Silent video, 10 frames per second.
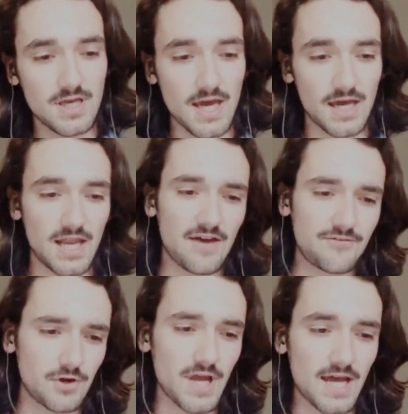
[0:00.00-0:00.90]
and
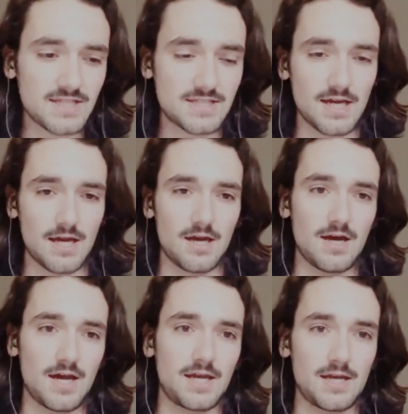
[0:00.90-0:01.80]
after that,
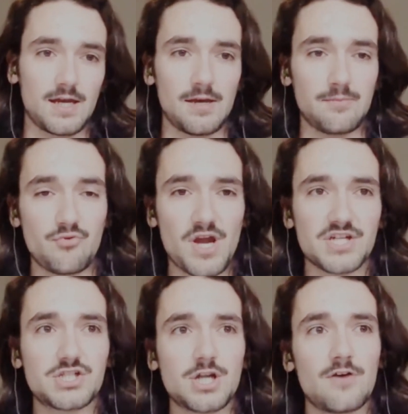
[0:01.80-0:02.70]
I kind of
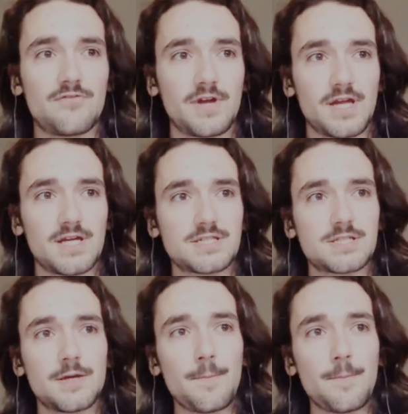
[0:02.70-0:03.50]
branched off, I guess.